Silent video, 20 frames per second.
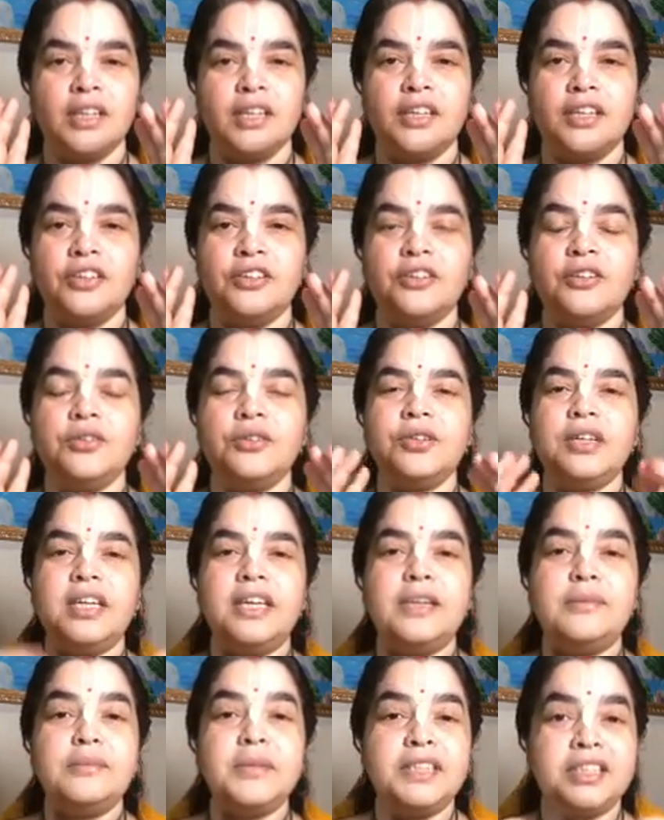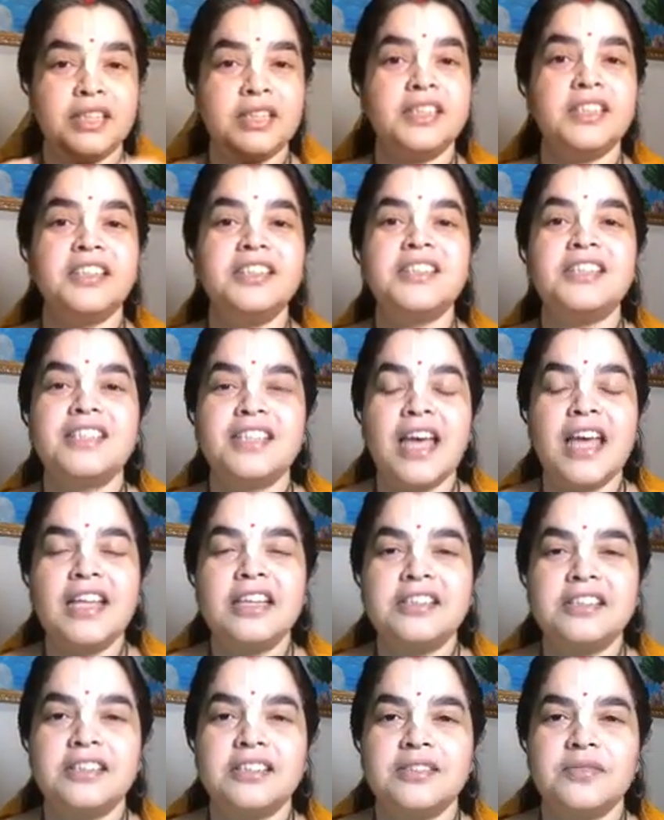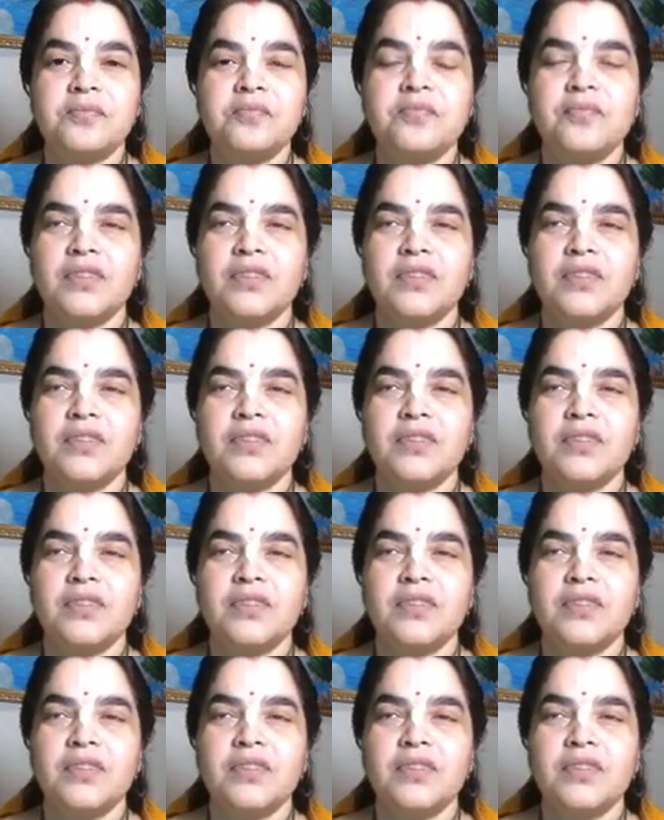In material sense,